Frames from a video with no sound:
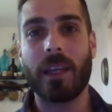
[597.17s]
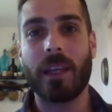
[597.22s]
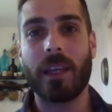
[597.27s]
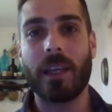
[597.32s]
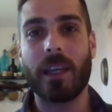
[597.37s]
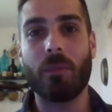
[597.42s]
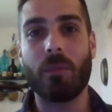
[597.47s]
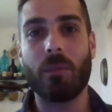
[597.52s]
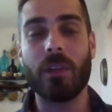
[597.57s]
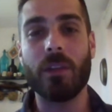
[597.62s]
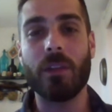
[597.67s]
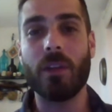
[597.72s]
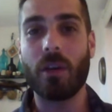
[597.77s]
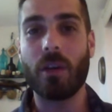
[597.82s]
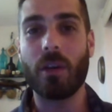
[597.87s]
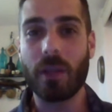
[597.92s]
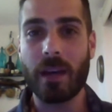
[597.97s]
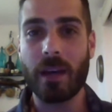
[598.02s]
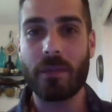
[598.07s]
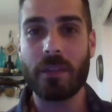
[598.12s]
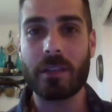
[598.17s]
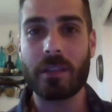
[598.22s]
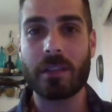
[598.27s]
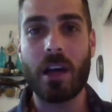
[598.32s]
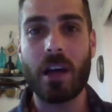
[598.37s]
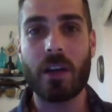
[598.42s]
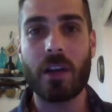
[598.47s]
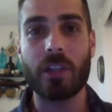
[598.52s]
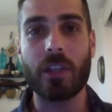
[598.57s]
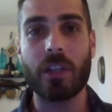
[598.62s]
And when you don't have the
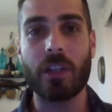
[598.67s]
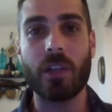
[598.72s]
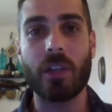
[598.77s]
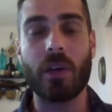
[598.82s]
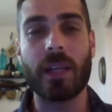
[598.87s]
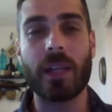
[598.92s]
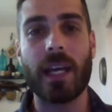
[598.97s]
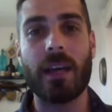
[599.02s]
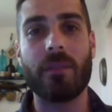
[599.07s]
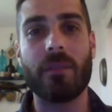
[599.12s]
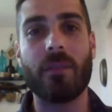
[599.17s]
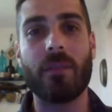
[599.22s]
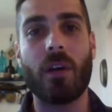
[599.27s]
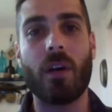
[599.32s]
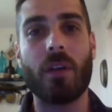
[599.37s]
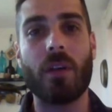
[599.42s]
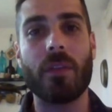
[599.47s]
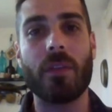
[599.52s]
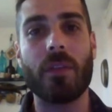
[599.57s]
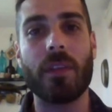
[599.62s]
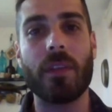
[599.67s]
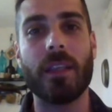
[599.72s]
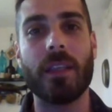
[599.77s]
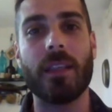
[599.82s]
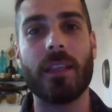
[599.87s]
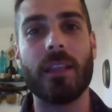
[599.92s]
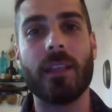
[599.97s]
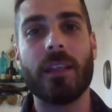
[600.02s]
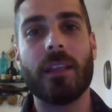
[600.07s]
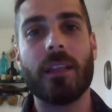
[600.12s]
slaughter, you don't have all
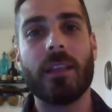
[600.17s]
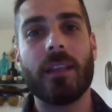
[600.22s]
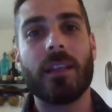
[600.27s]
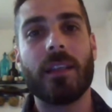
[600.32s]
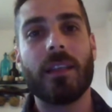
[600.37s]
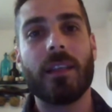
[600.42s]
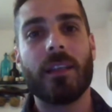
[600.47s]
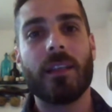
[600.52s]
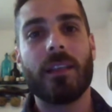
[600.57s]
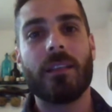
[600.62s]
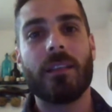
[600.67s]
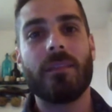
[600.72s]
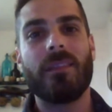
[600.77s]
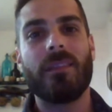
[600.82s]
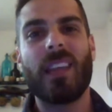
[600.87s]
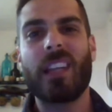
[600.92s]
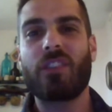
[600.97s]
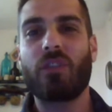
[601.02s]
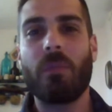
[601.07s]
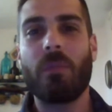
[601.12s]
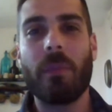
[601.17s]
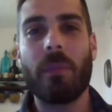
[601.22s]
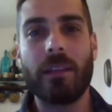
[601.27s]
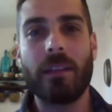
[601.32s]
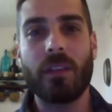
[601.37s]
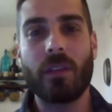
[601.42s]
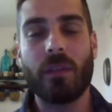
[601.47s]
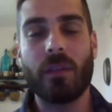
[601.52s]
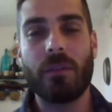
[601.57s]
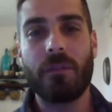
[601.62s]
the
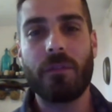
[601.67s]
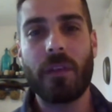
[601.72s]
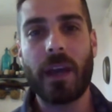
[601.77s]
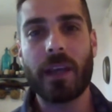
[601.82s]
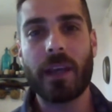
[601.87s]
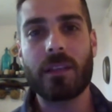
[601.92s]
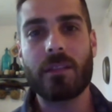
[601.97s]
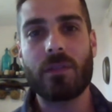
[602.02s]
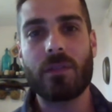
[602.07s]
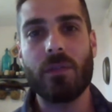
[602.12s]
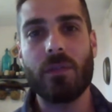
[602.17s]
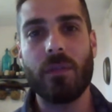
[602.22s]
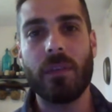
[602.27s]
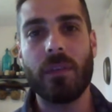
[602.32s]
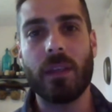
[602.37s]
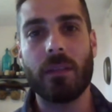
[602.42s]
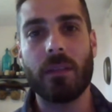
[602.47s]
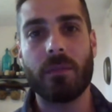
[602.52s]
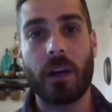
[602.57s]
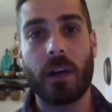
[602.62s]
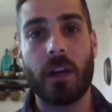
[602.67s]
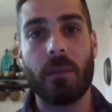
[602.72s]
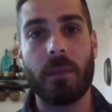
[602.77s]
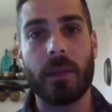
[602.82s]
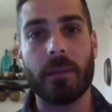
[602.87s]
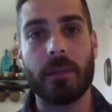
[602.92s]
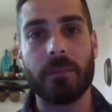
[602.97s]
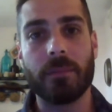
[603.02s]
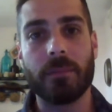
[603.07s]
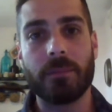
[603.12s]
detrimental effects to the
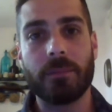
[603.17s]
environment.